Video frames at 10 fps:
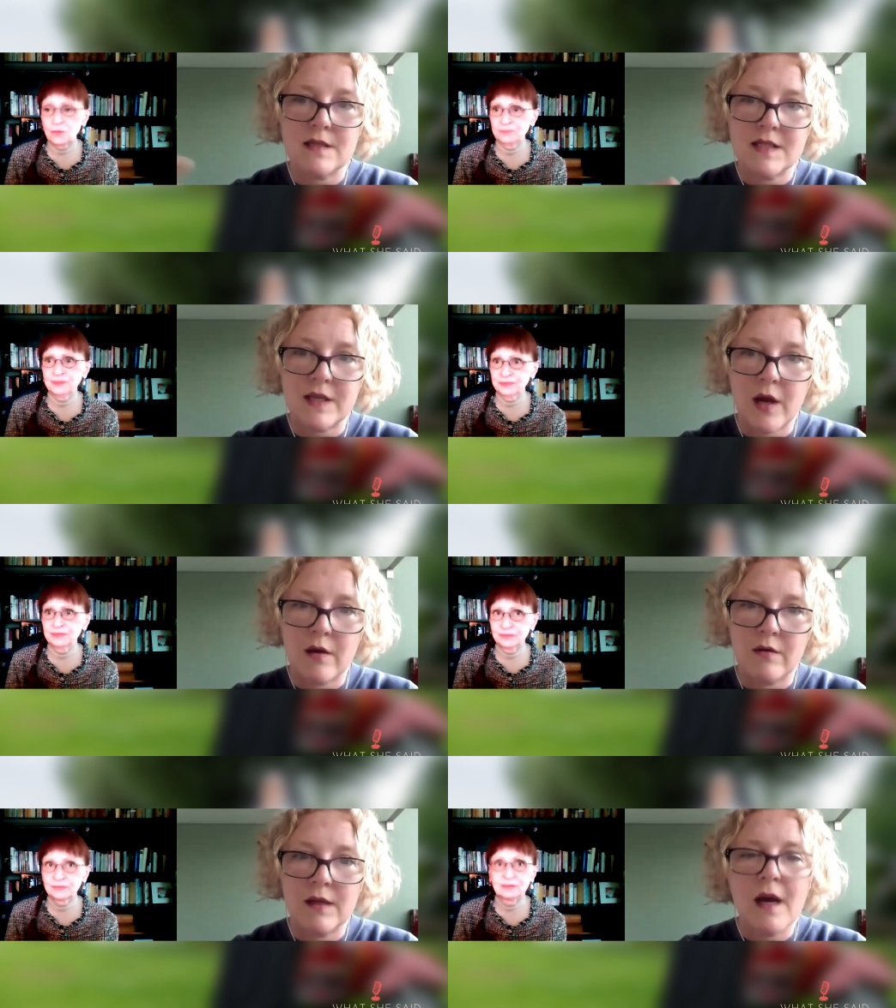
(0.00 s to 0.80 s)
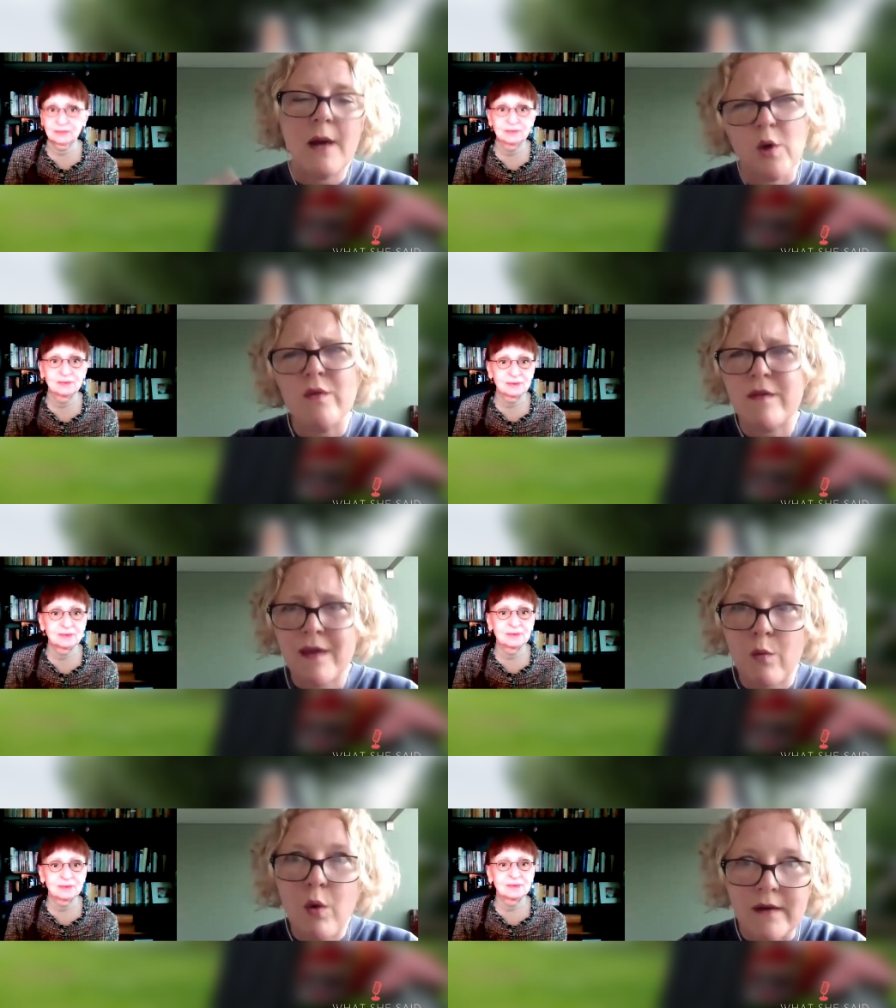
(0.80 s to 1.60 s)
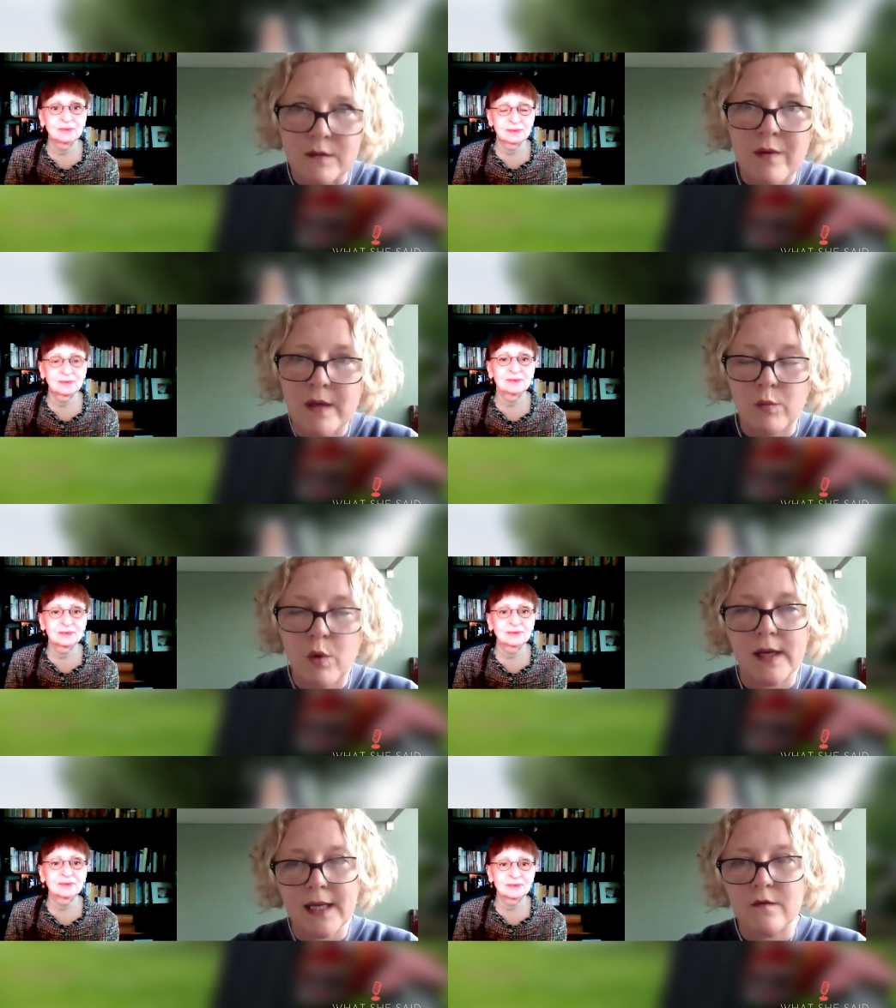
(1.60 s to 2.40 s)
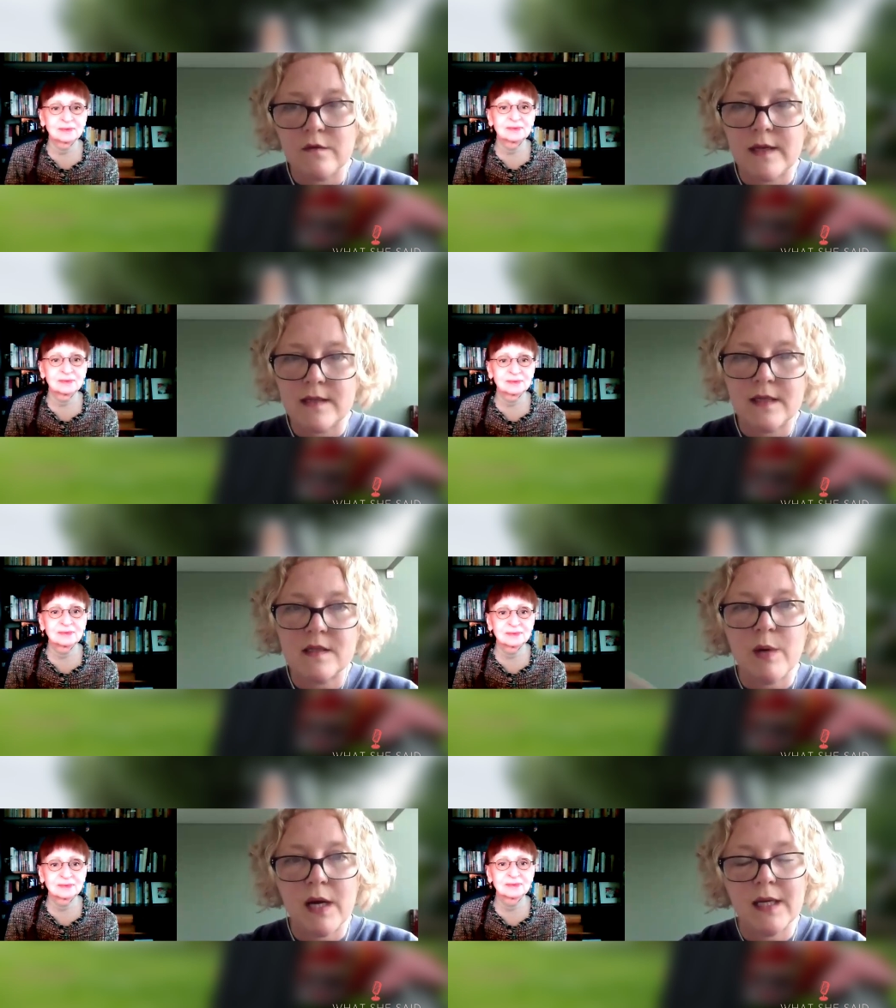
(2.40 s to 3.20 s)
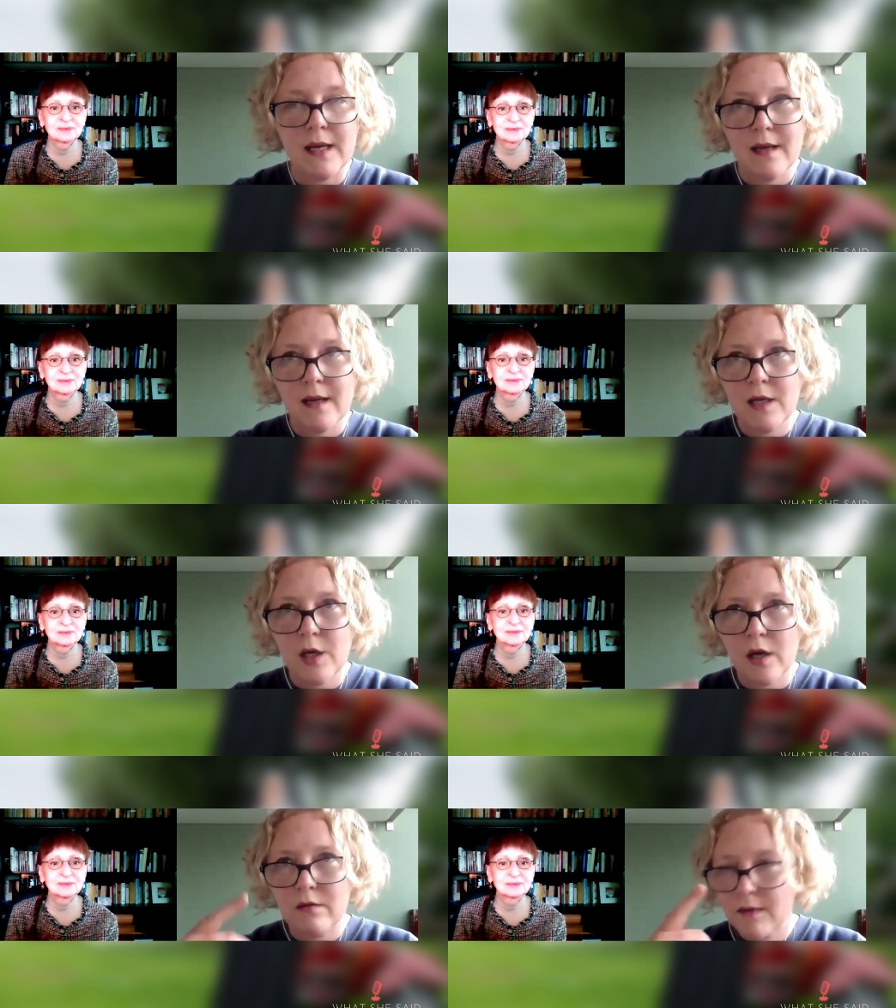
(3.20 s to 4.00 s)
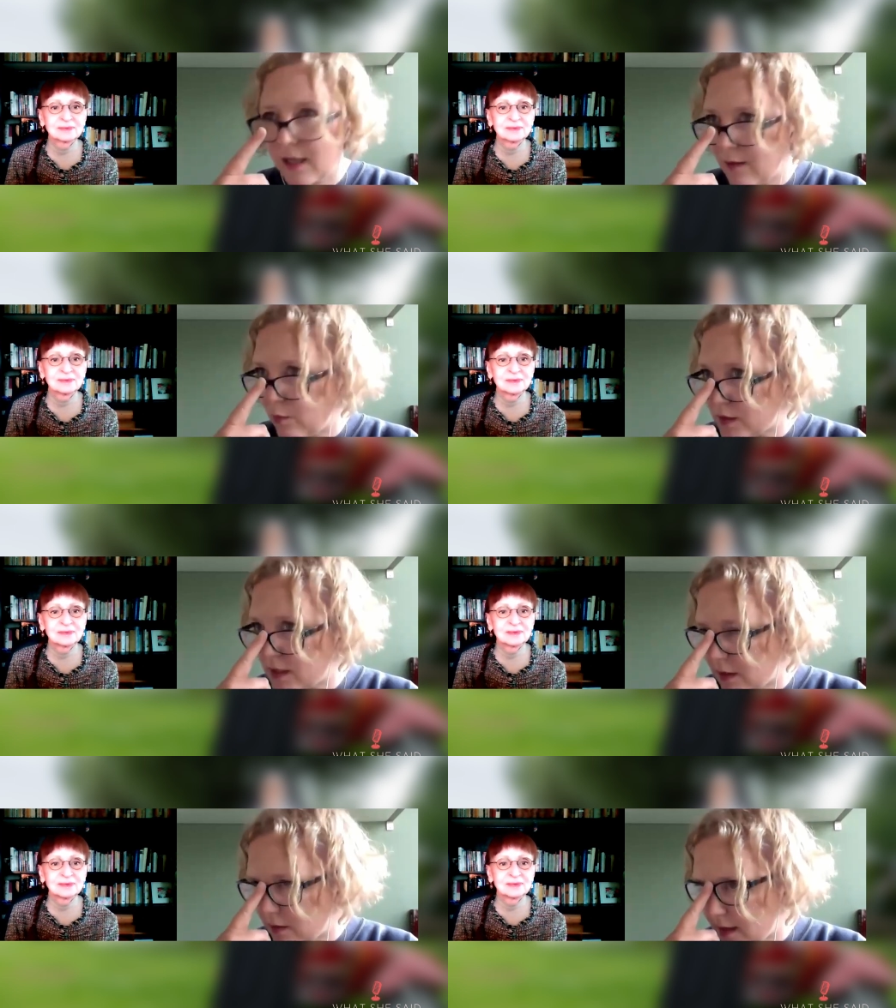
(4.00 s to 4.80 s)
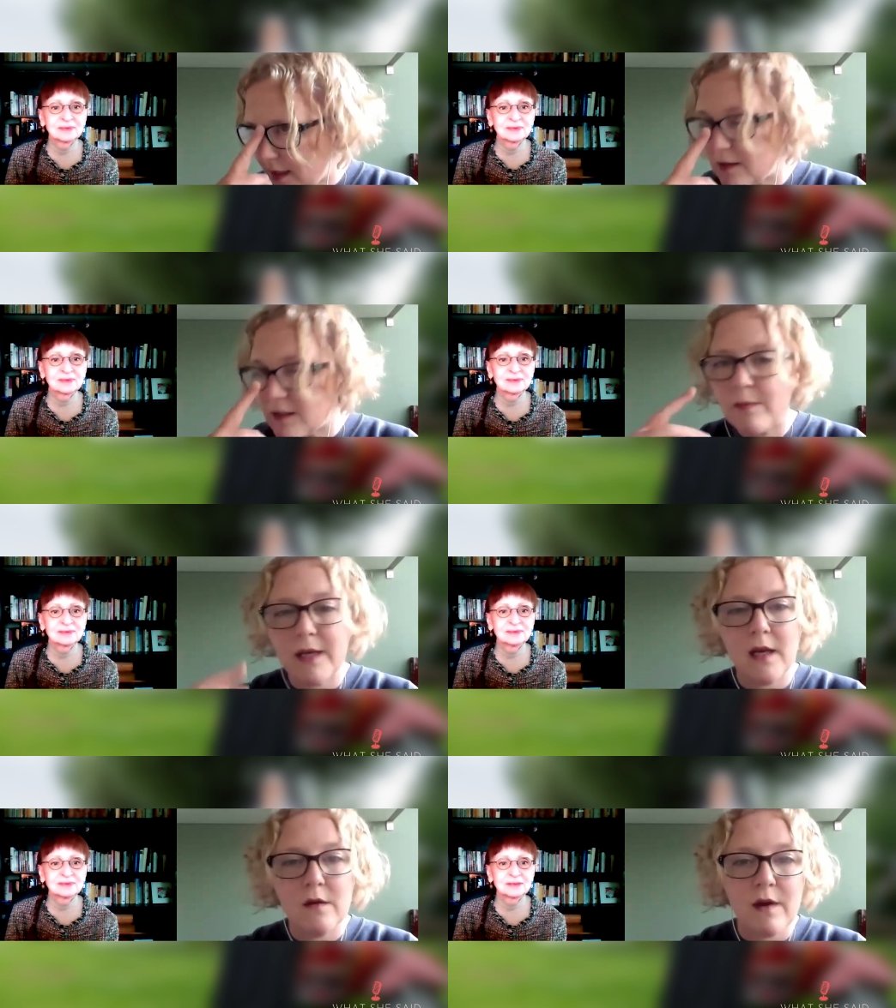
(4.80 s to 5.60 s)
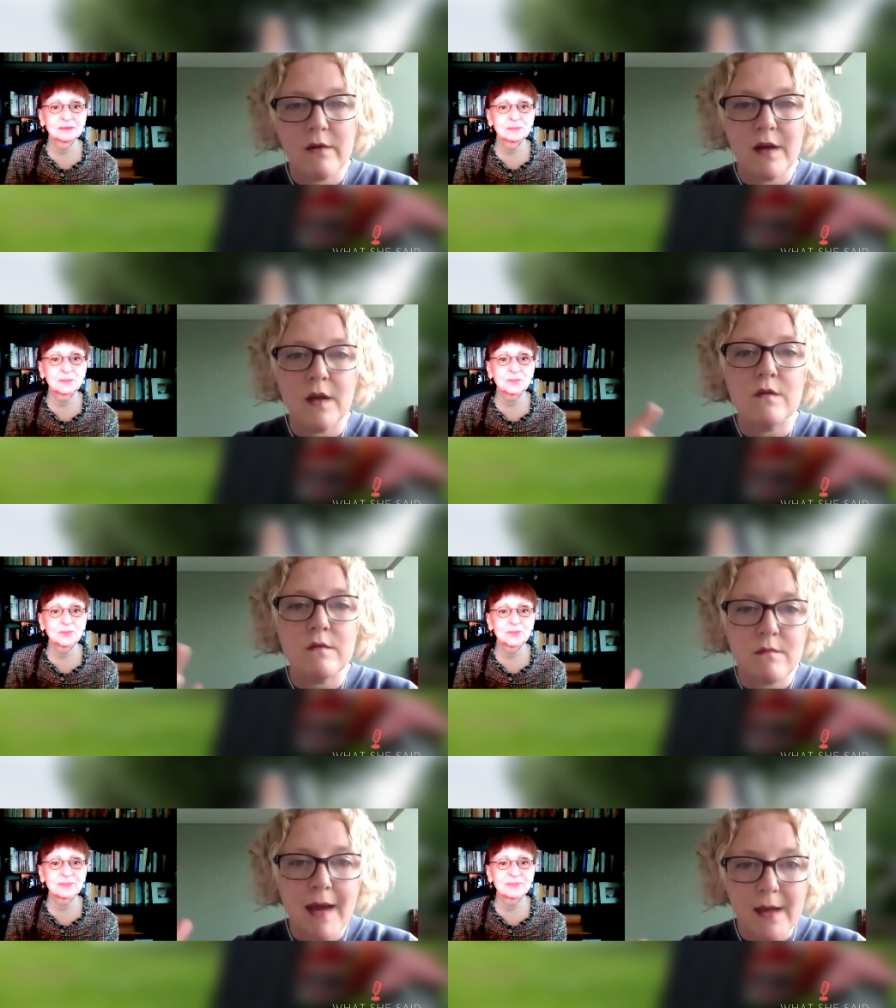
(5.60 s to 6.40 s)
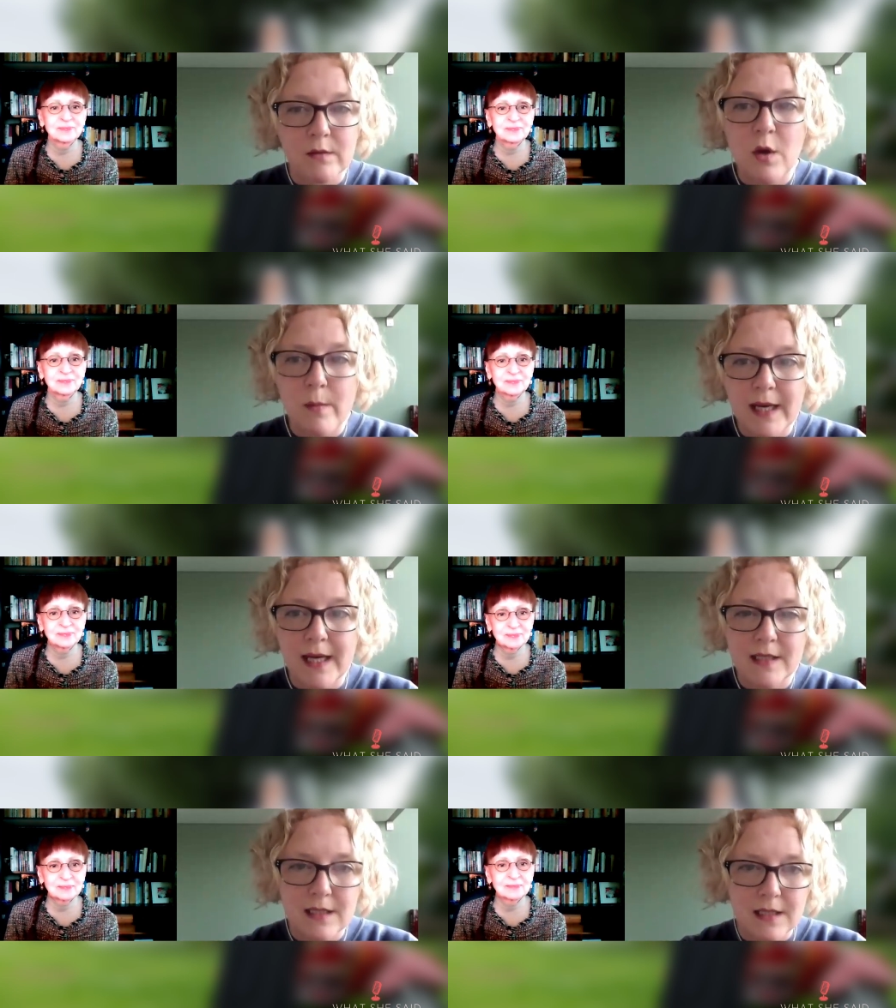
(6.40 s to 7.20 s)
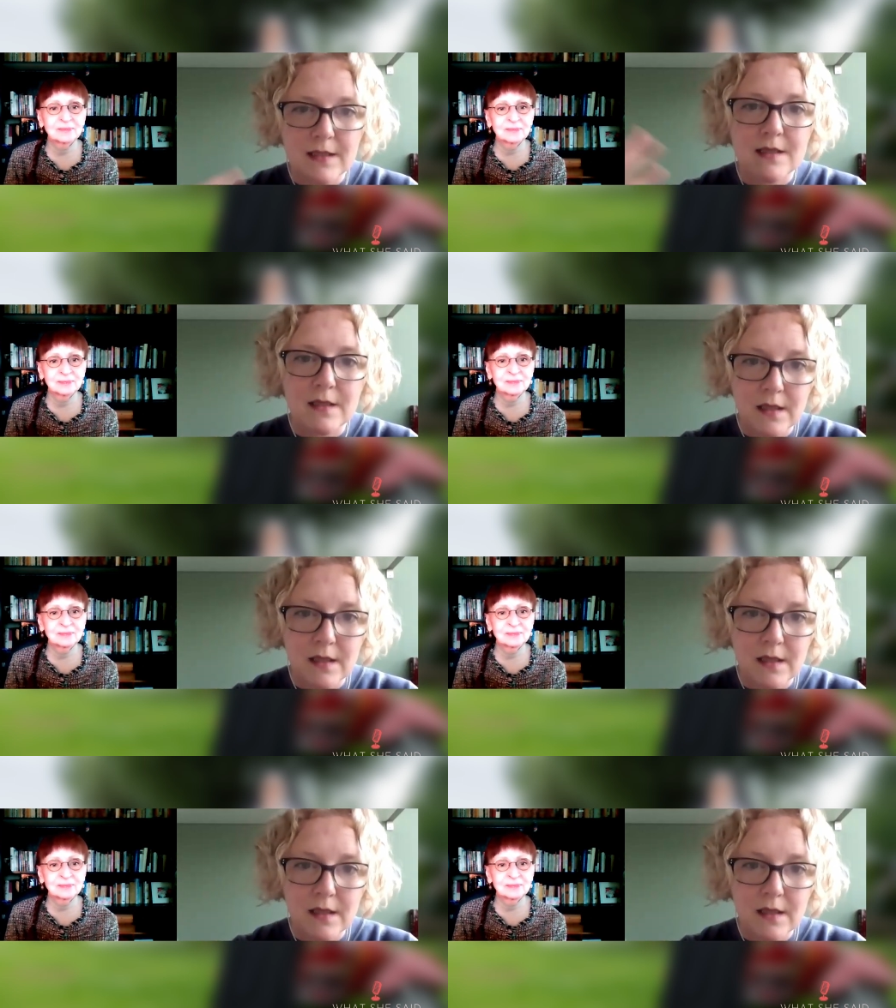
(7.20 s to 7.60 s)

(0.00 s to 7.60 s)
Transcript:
Speaker 1: and so I mean, not that there weren't women working in forensics, but you know, it was still seen to be a very male-dominated,